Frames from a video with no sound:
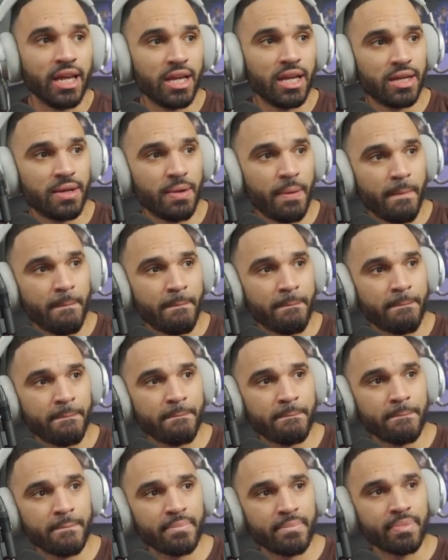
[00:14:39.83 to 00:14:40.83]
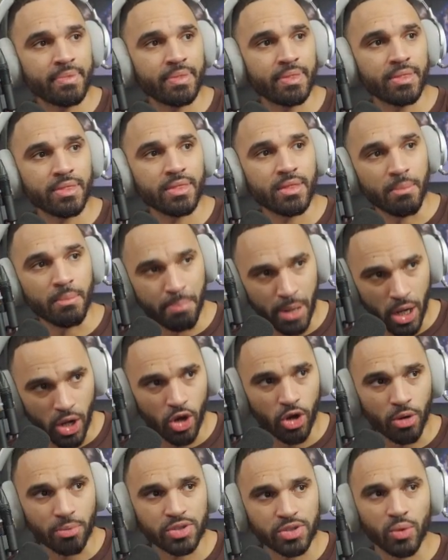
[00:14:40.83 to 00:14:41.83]

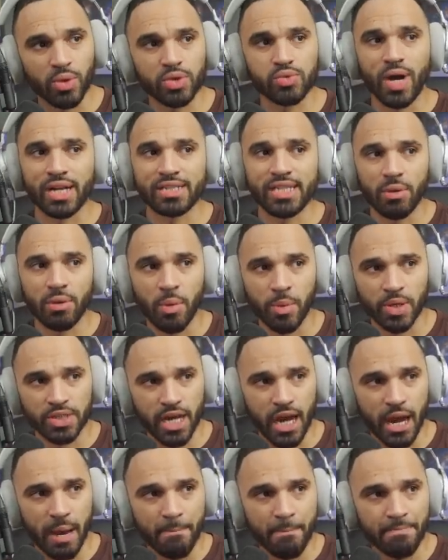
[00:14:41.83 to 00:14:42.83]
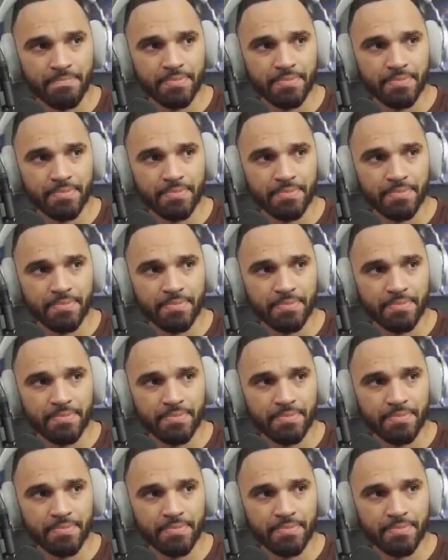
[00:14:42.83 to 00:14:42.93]
Oh, so let's watch that one more time.